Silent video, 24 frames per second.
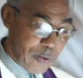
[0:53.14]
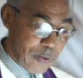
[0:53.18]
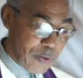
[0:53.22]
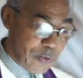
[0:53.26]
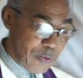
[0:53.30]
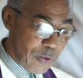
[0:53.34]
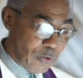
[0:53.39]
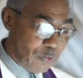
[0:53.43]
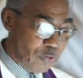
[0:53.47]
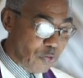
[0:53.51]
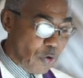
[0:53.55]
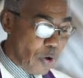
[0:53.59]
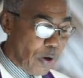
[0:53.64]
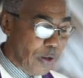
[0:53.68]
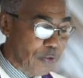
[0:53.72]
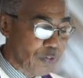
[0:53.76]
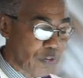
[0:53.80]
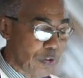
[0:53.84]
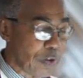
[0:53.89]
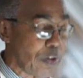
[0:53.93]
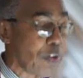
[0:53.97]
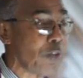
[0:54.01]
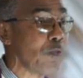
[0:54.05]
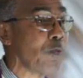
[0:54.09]
This
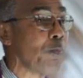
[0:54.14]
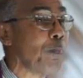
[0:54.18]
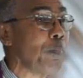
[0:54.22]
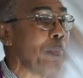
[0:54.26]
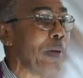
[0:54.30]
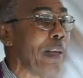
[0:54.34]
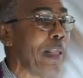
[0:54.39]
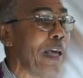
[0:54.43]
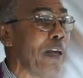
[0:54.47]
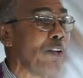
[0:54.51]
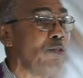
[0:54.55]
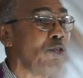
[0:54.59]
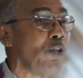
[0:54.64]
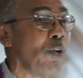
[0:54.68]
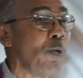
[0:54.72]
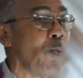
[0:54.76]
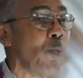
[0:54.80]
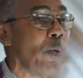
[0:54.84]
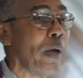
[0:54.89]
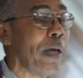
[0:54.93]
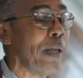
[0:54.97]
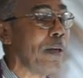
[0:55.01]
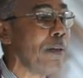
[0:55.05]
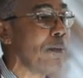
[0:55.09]
causes us pleasure
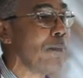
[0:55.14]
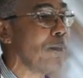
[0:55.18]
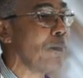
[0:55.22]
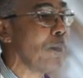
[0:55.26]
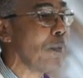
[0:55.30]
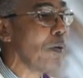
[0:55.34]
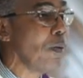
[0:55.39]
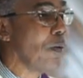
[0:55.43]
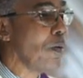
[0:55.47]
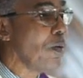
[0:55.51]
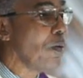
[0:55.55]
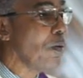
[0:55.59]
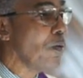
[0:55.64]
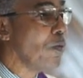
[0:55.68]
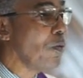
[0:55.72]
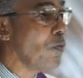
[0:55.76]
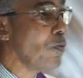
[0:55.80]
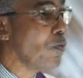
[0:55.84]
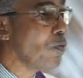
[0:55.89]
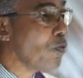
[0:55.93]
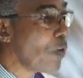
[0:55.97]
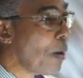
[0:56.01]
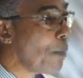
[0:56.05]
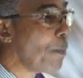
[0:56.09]
when
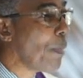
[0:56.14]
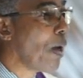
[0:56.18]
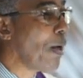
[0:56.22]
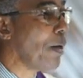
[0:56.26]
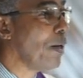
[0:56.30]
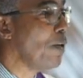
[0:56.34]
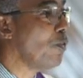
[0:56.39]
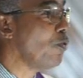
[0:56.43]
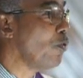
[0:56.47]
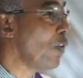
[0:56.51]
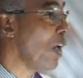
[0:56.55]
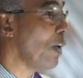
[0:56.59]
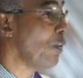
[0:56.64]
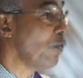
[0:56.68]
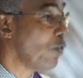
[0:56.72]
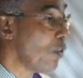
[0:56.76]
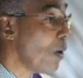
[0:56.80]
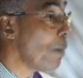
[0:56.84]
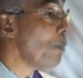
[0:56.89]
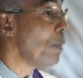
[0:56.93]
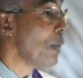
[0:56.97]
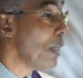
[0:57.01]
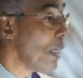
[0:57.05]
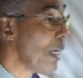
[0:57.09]
somebody says
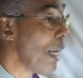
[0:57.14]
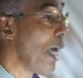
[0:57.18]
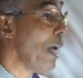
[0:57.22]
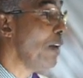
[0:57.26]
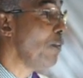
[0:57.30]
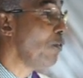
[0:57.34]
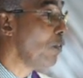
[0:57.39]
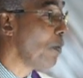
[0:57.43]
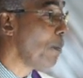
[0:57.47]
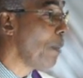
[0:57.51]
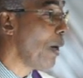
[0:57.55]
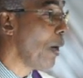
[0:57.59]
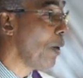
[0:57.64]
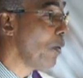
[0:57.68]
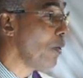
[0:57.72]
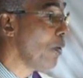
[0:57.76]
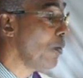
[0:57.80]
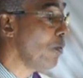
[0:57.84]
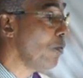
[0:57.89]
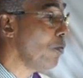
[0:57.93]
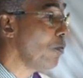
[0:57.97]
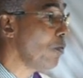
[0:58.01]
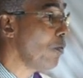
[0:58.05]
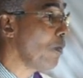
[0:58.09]
something nice about
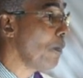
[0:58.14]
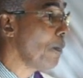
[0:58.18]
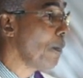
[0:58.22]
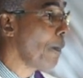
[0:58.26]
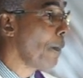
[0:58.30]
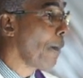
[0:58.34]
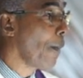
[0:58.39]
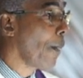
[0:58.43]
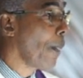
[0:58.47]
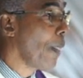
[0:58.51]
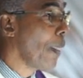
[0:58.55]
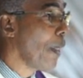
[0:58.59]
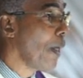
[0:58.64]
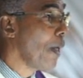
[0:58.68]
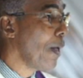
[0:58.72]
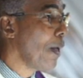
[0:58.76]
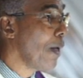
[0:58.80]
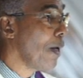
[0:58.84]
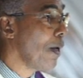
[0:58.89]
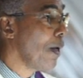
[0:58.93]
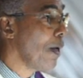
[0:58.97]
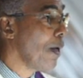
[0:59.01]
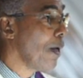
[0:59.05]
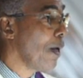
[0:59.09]
us.
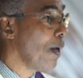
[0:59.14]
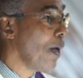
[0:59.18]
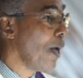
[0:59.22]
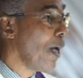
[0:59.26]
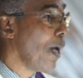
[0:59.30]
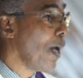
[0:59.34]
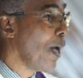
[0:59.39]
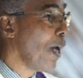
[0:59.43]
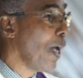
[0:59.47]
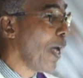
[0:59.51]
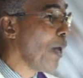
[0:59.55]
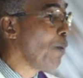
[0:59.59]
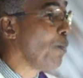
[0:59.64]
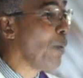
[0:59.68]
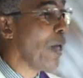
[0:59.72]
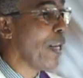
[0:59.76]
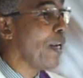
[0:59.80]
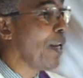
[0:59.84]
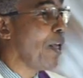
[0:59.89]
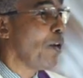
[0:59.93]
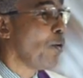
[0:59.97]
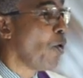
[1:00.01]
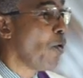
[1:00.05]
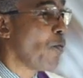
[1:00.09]
And
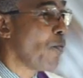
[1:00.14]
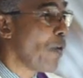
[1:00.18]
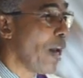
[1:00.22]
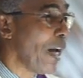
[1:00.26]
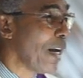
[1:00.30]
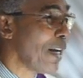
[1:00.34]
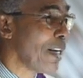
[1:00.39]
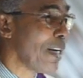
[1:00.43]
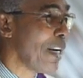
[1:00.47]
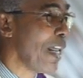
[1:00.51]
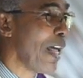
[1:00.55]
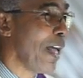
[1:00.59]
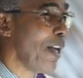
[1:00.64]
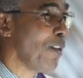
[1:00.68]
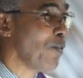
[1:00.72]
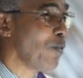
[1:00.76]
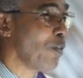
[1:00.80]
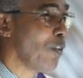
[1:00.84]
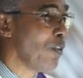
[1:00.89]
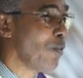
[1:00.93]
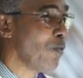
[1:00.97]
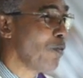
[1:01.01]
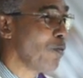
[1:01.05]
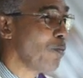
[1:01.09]
when they don't
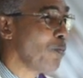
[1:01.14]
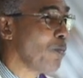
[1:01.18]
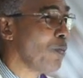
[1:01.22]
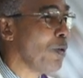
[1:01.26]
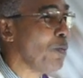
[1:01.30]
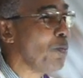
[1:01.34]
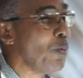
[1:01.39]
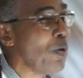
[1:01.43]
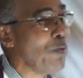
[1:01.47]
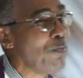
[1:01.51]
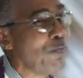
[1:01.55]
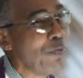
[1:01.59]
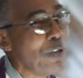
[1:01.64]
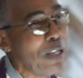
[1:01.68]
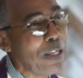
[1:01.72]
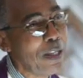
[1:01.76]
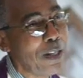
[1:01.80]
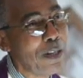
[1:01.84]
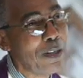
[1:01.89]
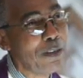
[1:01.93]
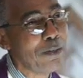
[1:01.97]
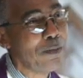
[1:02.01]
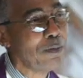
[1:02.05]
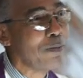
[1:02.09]
recognize us, we
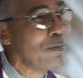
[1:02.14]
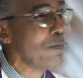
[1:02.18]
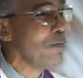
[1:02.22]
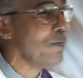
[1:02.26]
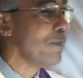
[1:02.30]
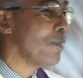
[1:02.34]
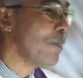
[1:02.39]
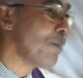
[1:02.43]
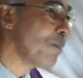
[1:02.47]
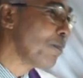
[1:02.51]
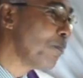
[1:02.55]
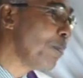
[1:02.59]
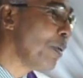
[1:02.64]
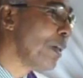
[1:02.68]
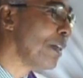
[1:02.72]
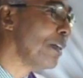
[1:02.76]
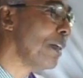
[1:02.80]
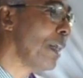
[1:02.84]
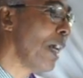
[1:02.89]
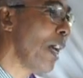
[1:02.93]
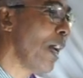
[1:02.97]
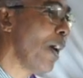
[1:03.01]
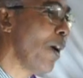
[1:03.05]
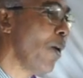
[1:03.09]
feel put
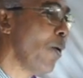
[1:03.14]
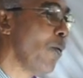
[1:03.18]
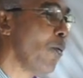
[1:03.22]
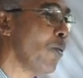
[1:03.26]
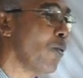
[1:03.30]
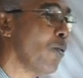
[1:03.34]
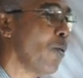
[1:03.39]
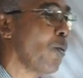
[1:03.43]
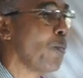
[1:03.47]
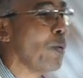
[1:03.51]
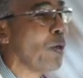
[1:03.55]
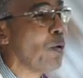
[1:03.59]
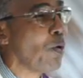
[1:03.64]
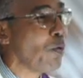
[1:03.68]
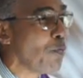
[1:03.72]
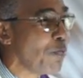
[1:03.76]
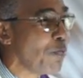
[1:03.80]
down, or we don't